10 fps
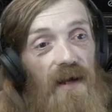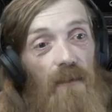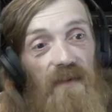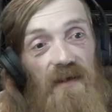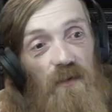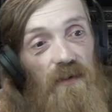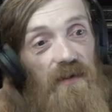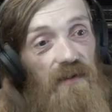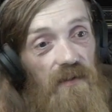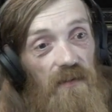This
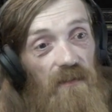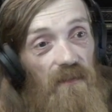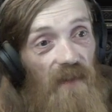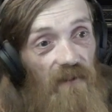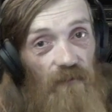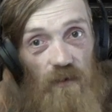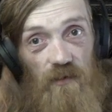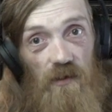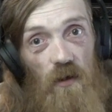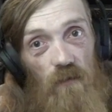was my first
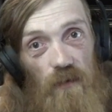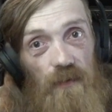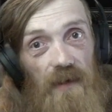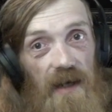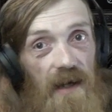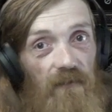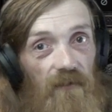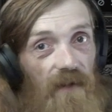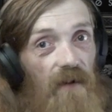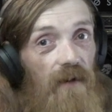low rune that I ever found.